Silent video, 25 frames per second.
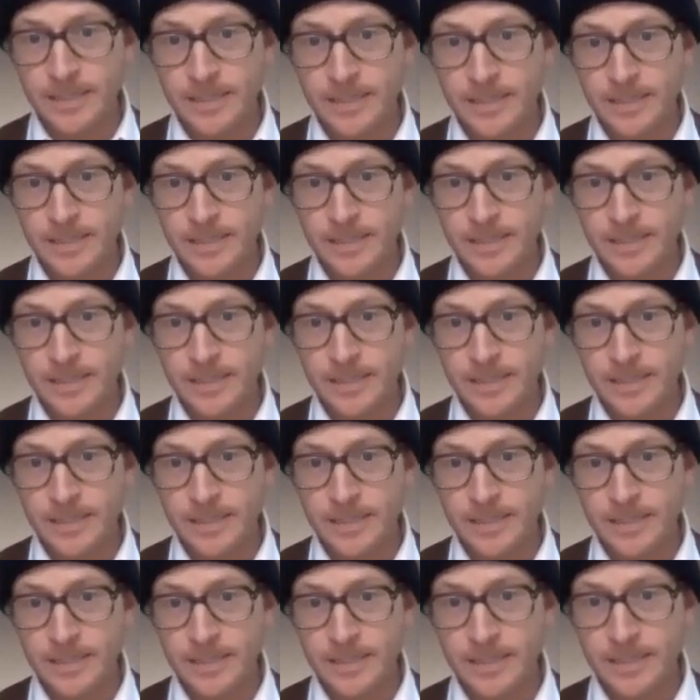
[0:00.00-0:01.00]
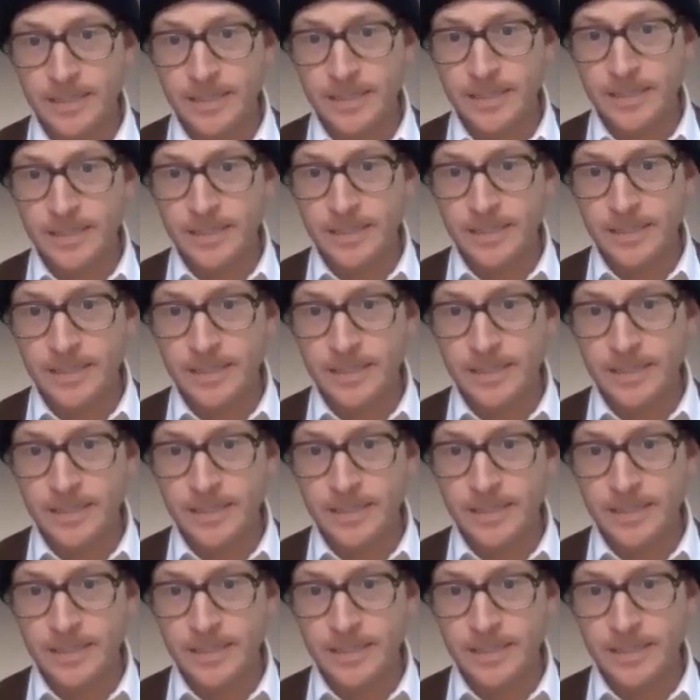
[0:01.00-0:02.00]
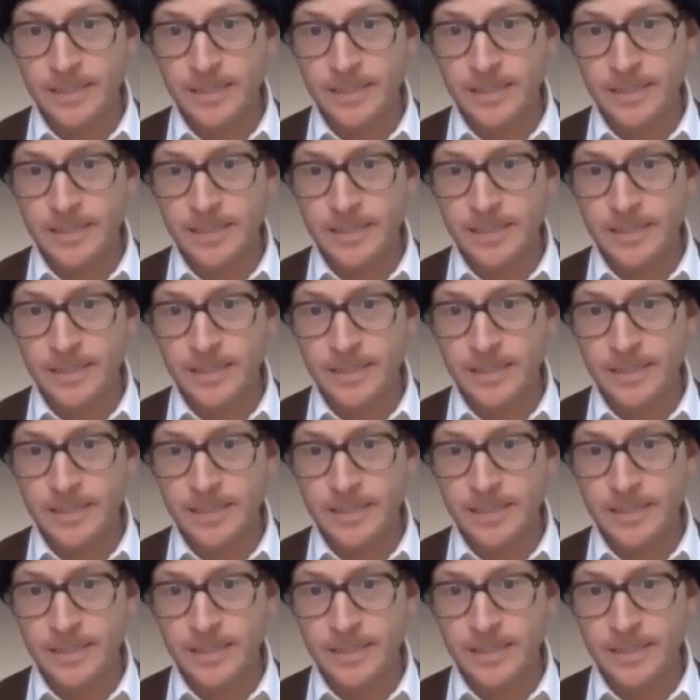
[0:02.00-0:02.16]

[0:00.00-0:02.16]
really just into cooking.